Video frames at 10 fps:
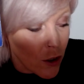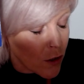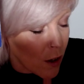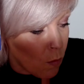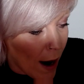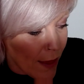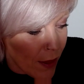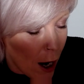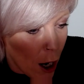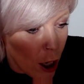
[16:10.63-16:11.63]
So
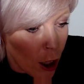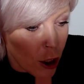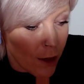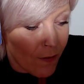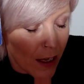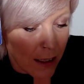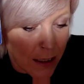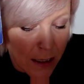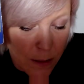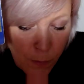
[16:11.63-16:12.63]
whether you're feeling
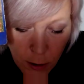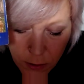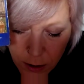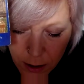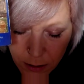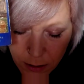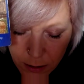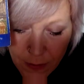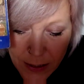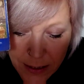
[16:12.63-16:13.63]

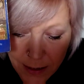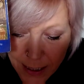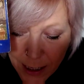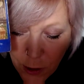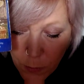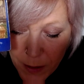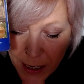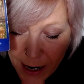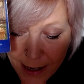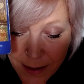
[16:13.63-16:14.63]
despondent and this is a kick up
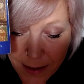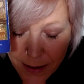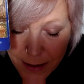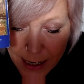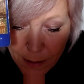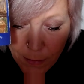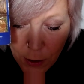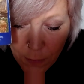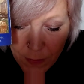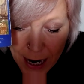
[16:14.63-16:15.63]
the ass to get it
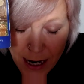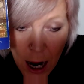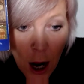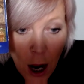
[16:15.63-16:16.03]
moving,